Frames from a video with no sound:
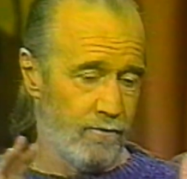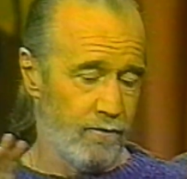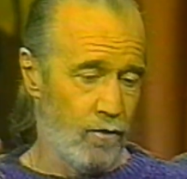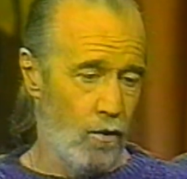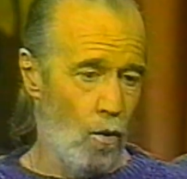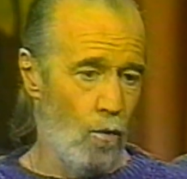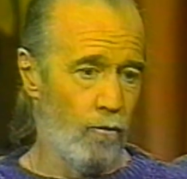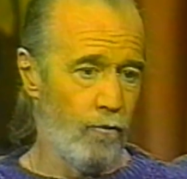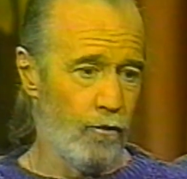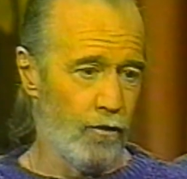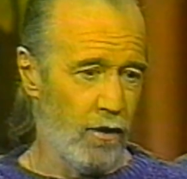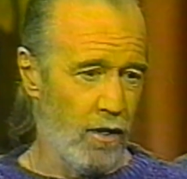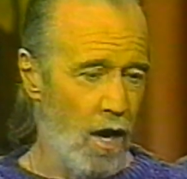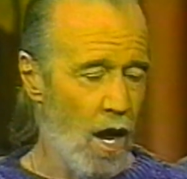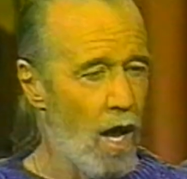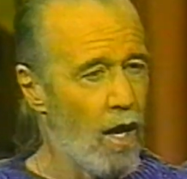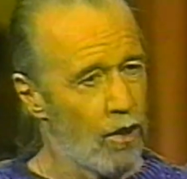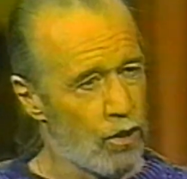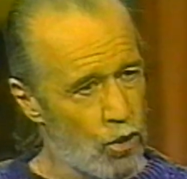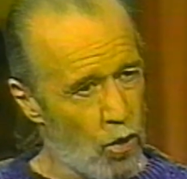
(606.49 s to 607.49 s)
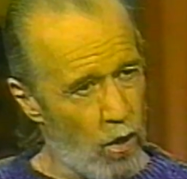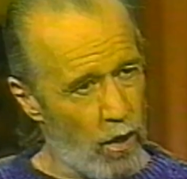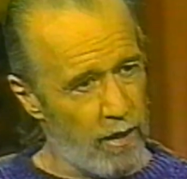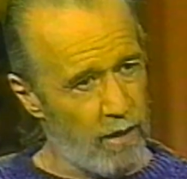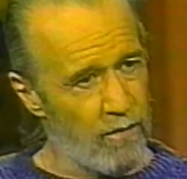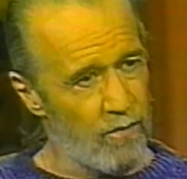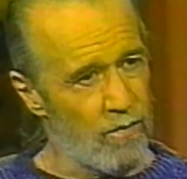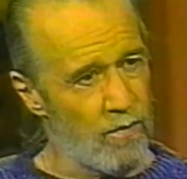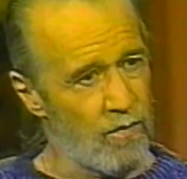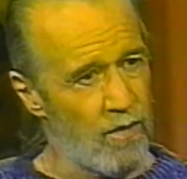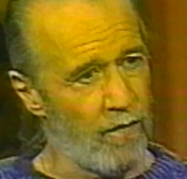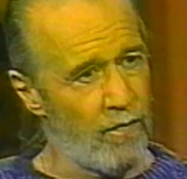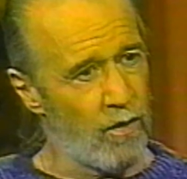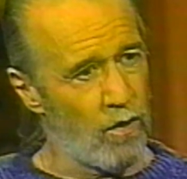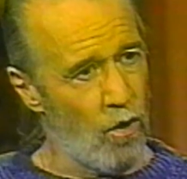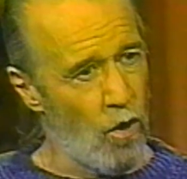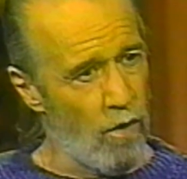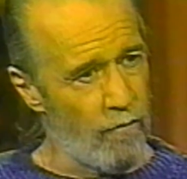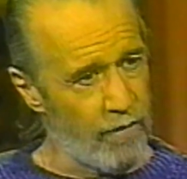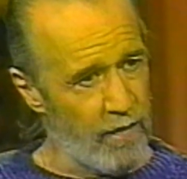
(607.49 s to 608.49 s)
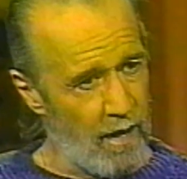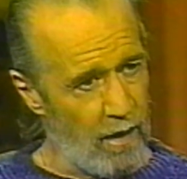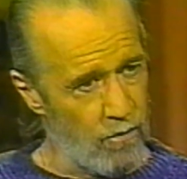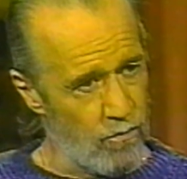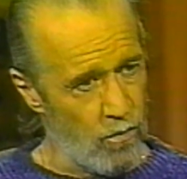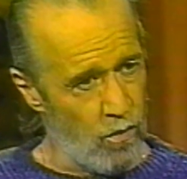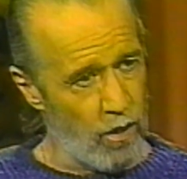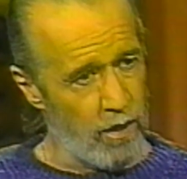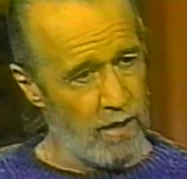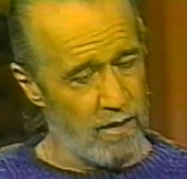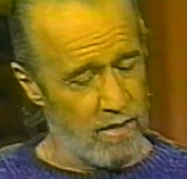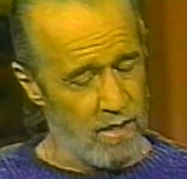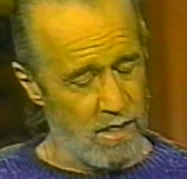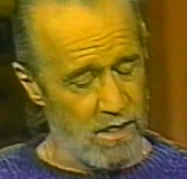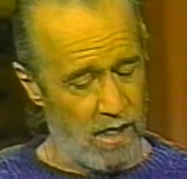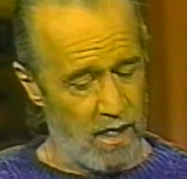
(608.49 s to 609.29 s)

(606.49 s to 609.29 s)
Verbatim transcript: go for the college audiences and the coffee house audiences